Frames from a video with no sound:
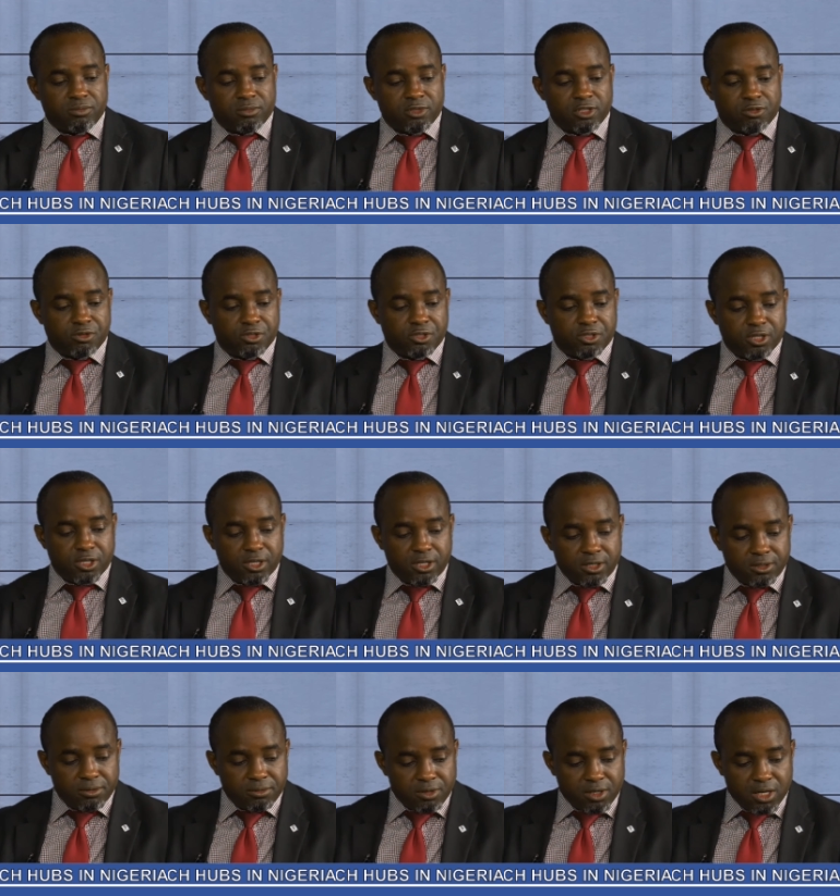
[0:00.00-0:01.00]

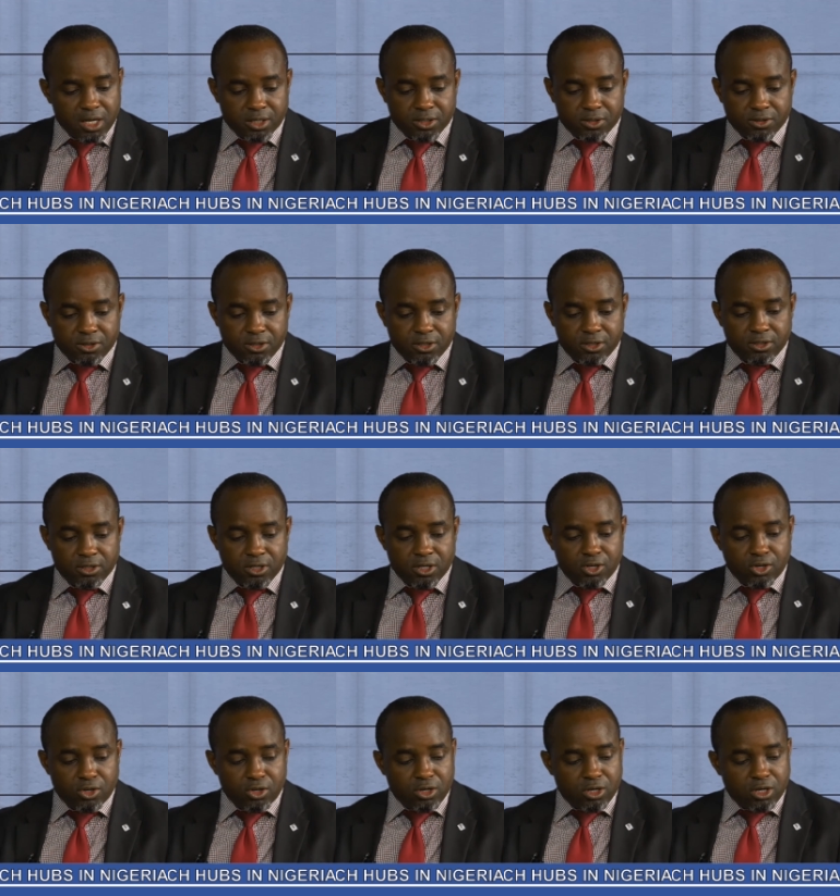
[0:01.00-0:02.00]
Christiana last year,
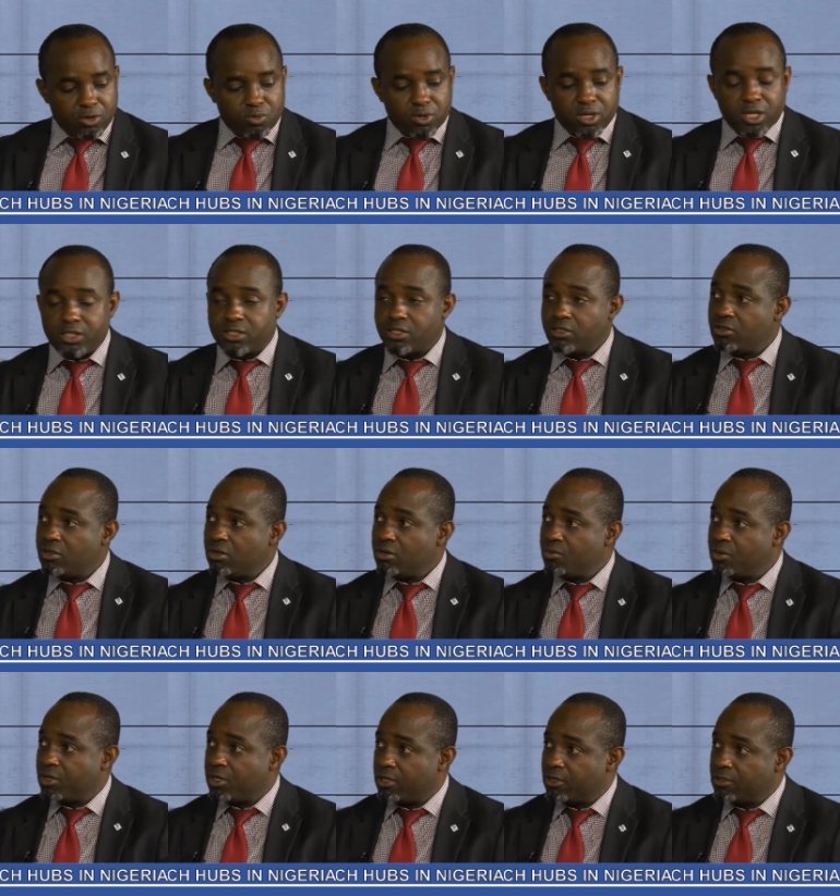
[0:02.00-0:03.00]
what has she
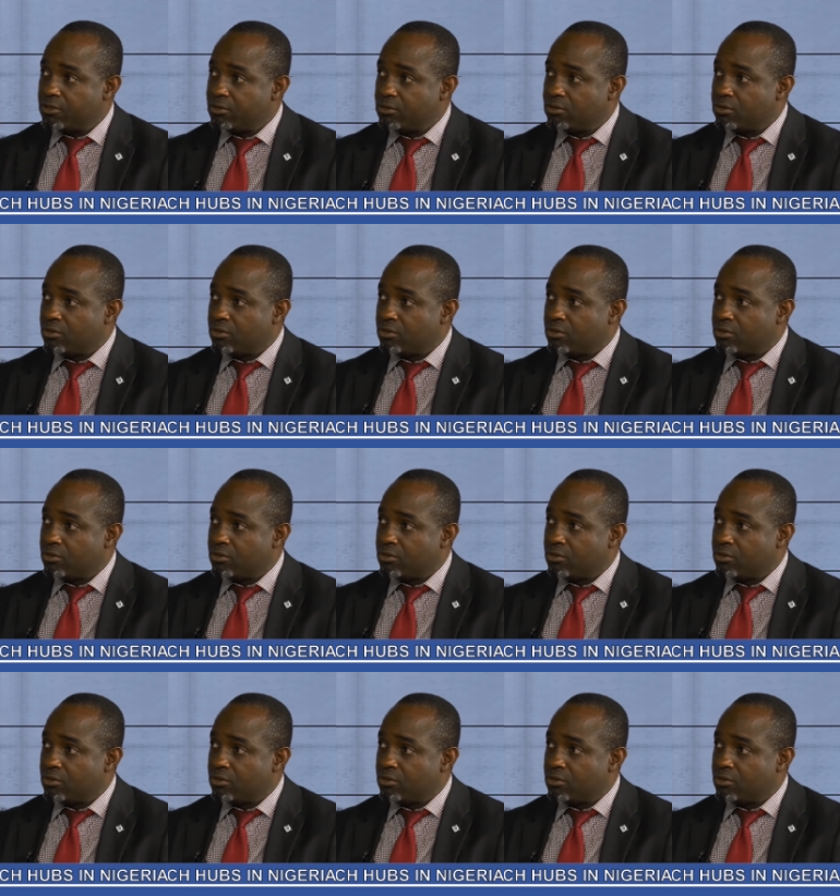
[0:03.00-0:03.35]
done with it? Yeah.